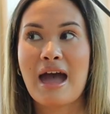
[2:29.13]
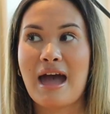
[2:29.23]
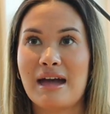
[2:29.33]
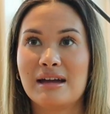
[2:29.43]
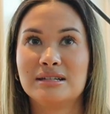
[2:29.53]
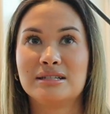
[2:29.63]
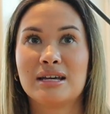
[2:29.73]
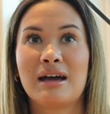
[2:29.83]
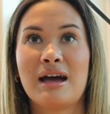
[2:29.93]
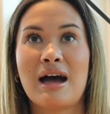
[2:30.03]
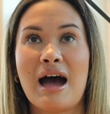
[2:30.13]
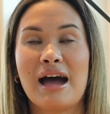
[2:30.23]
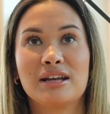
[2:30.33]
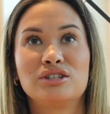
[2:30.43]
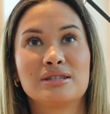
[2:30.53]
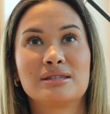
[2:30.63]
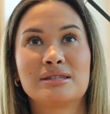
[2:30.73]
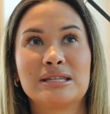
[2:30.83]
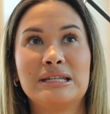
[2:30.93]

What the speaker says: and I just